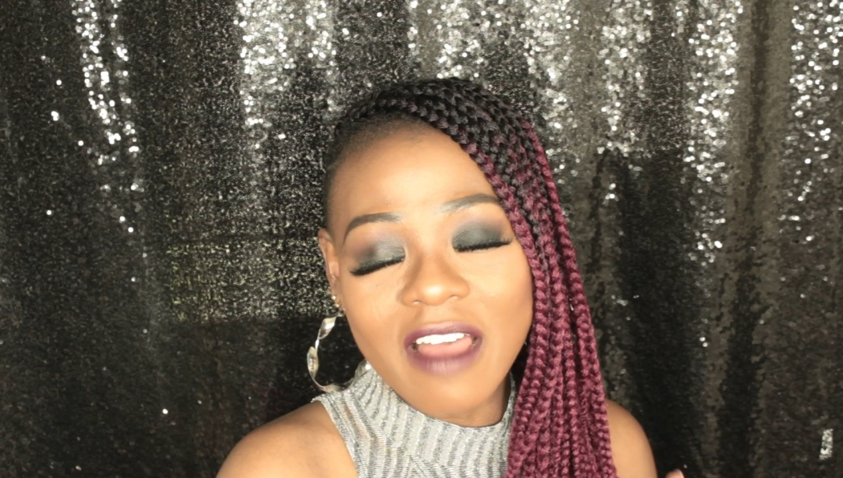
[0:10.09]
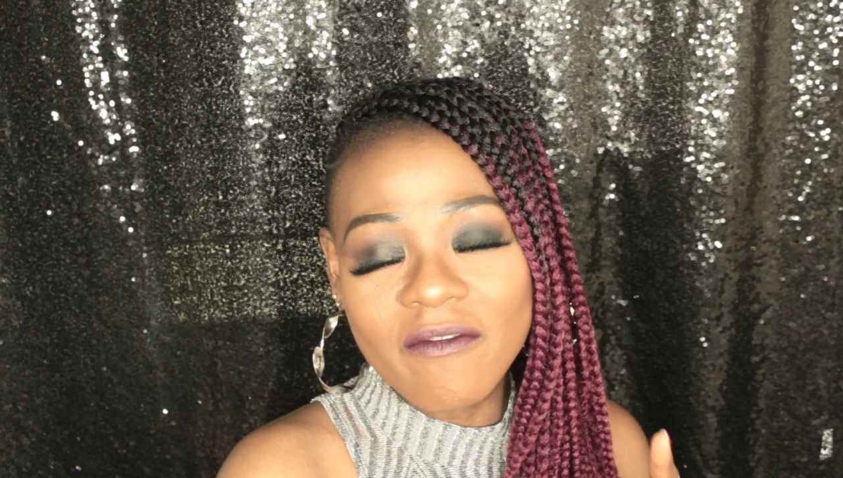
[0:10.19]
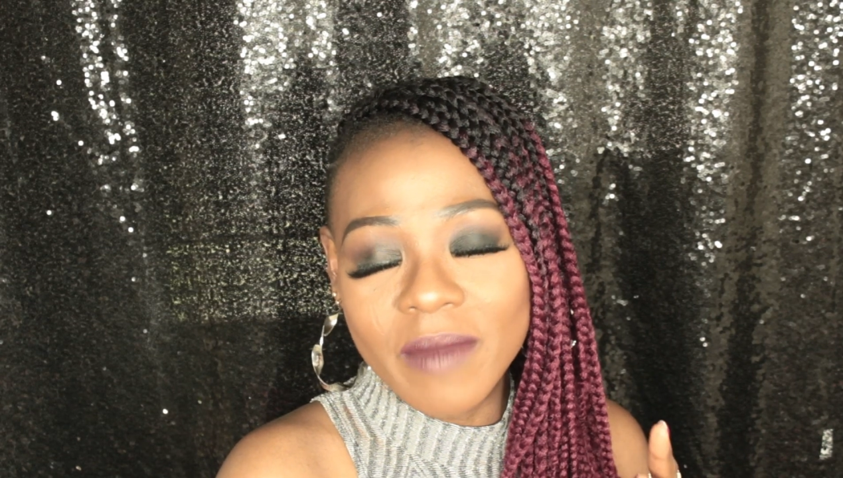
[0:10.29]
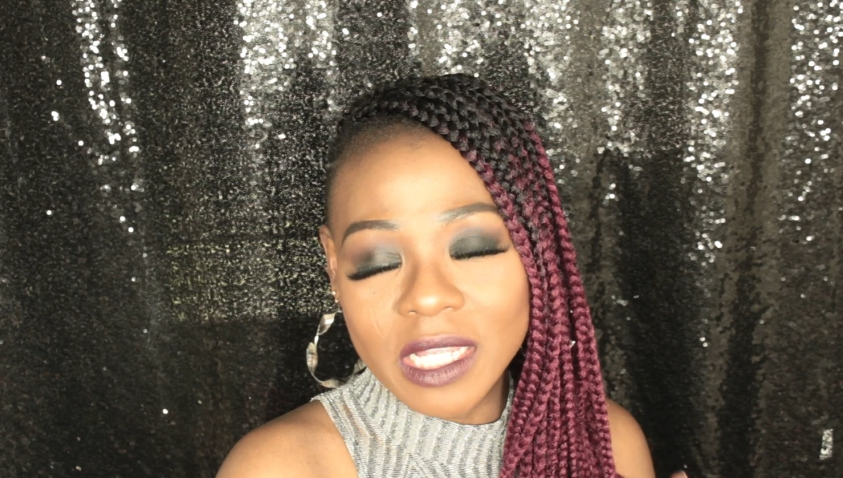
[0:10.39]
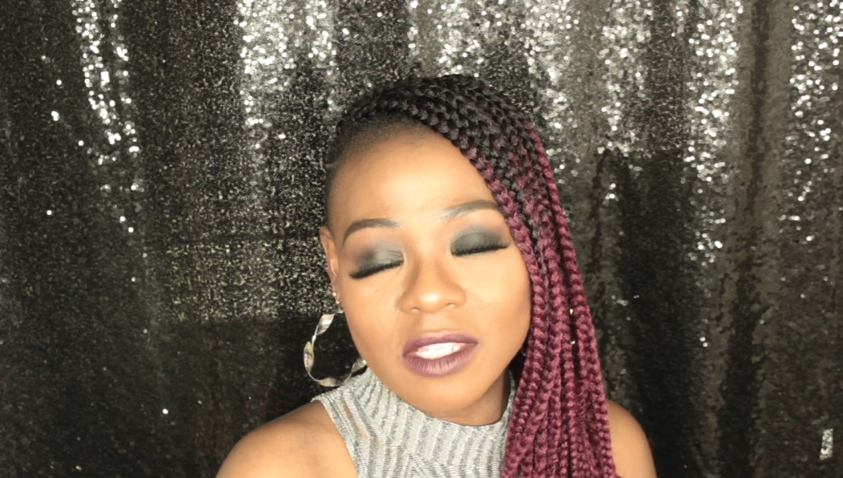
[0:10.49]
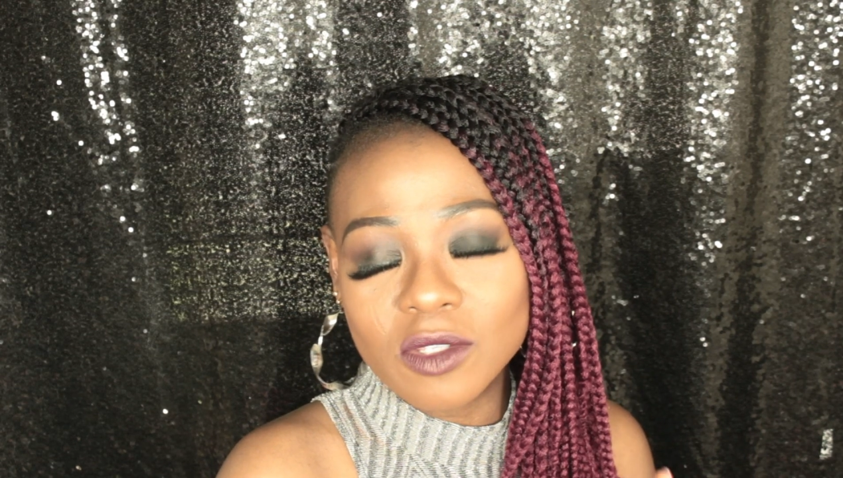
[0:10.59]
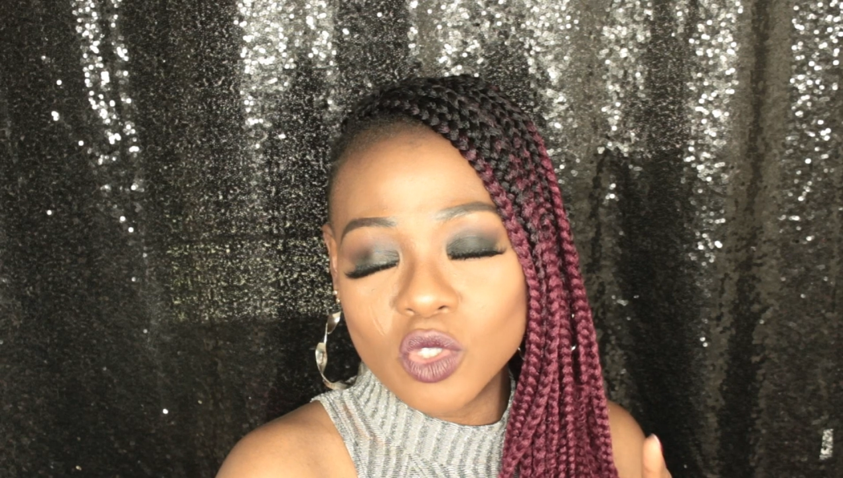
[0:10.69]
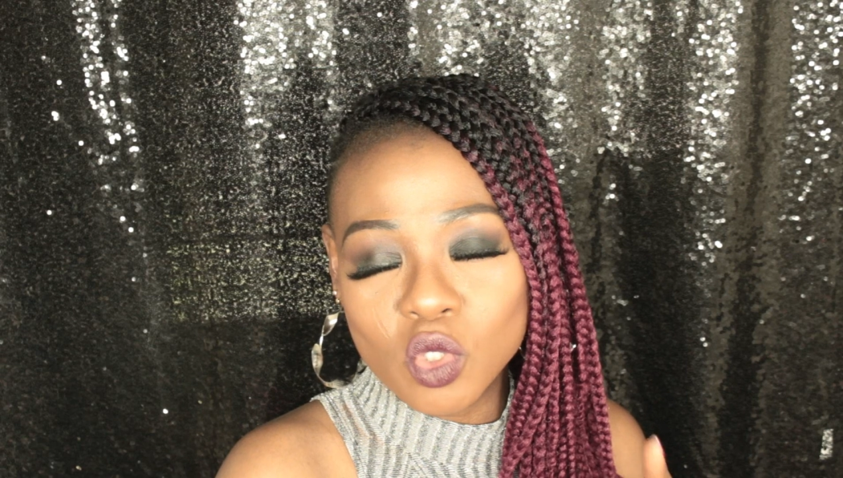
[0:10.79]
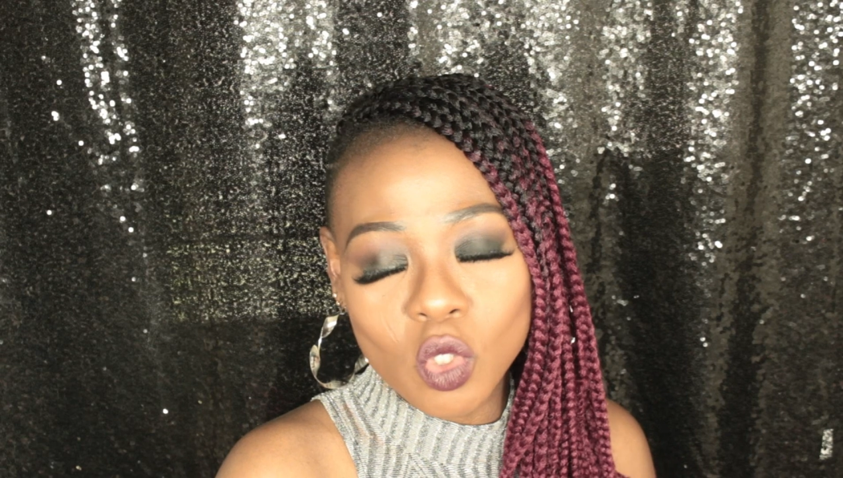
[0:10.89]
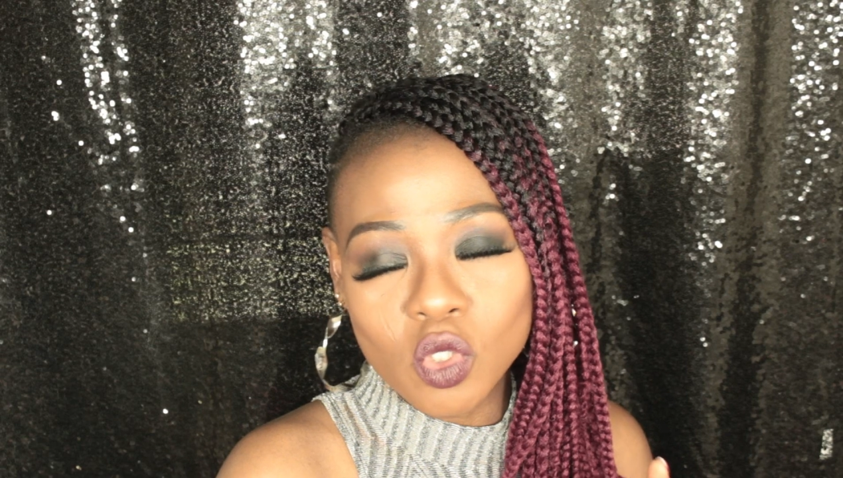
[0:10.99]
I met
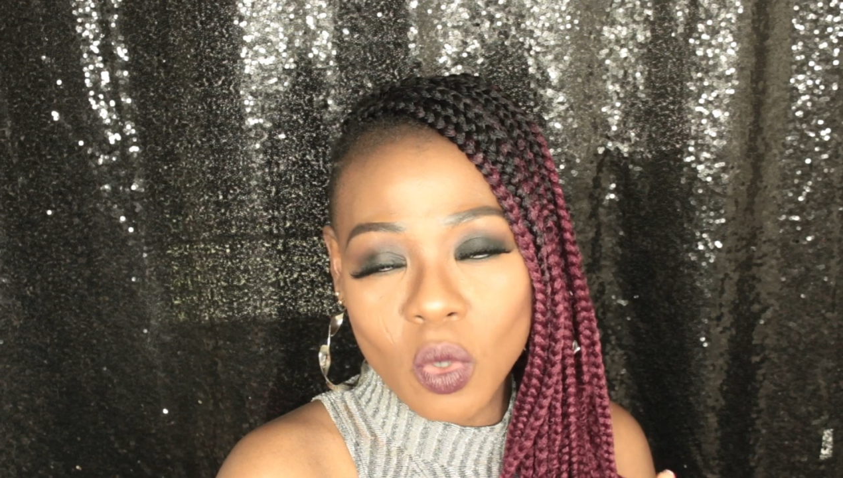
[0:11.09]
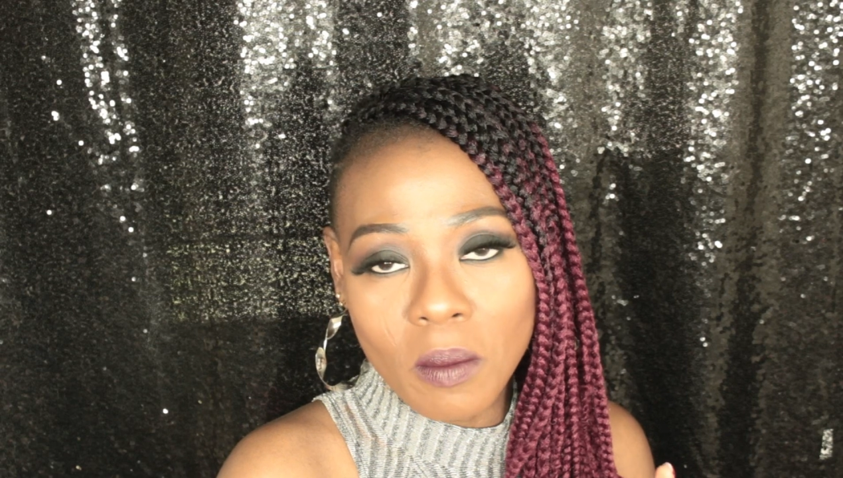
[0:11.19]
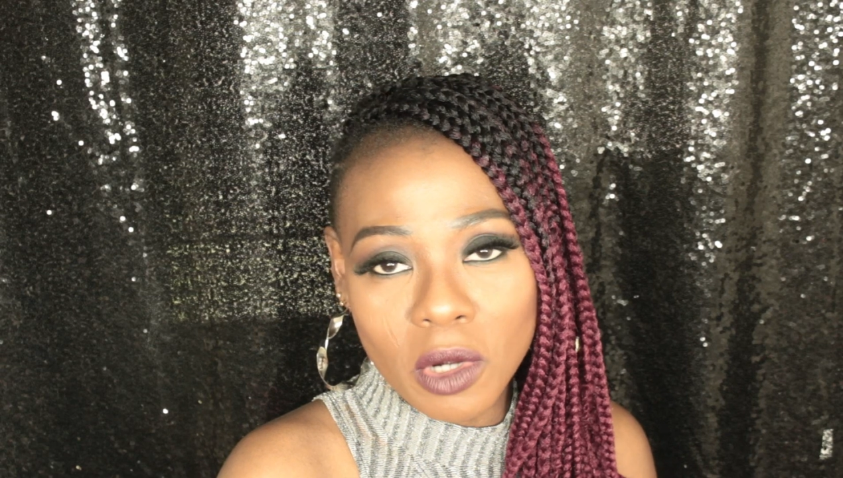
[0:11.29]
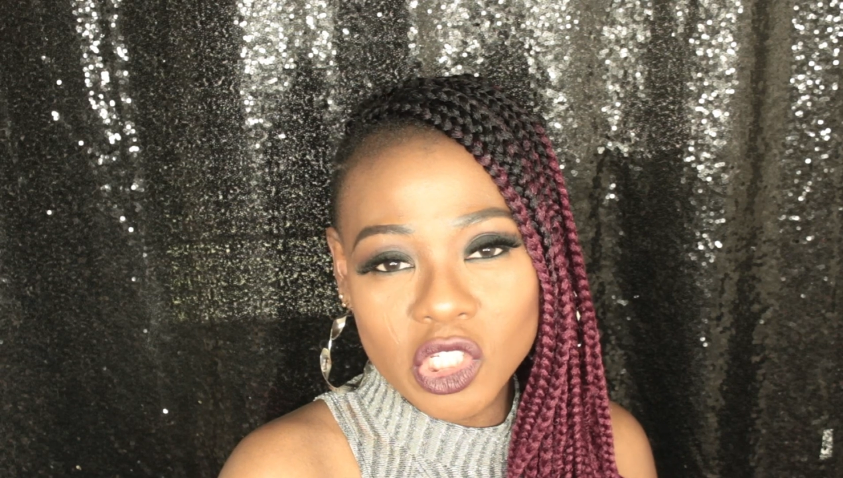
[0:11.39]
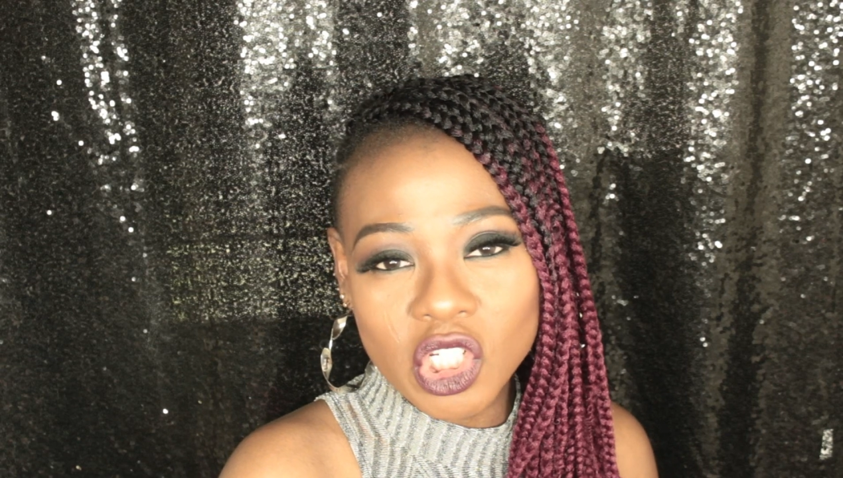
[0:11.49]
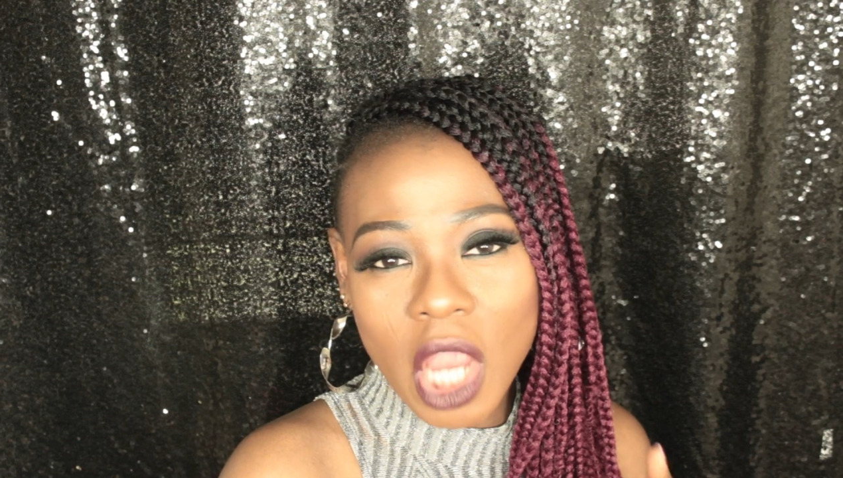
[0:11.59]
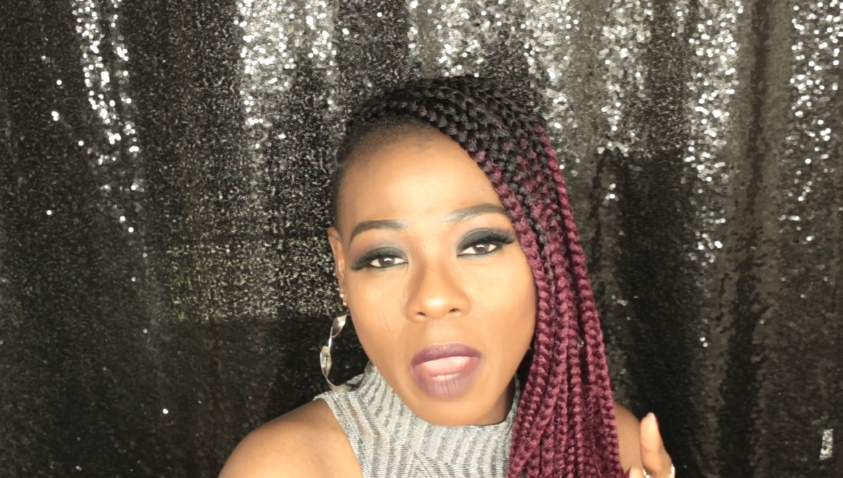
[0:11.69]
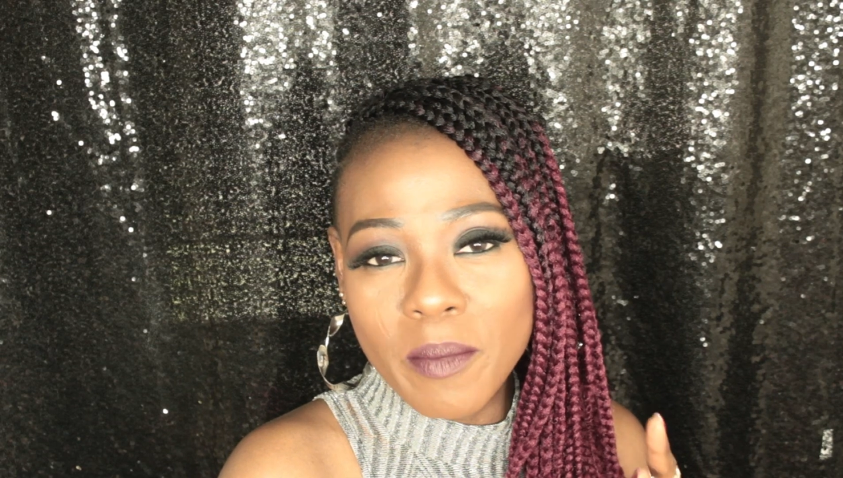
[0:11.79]
so much